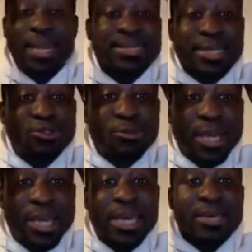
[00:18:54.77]
Listen
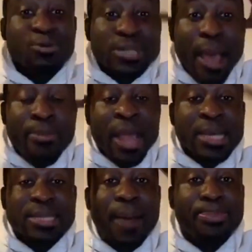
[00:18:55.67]
to me.
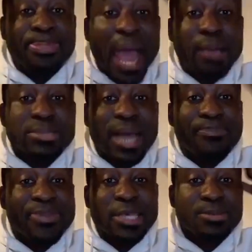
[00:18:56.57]
Sometimes
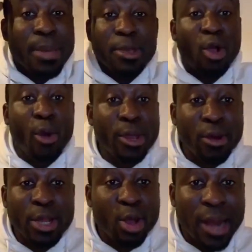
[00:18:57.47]
some things may be
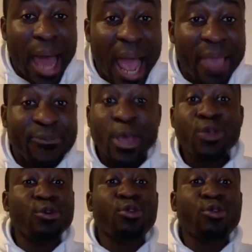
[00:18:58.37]
going on in your life.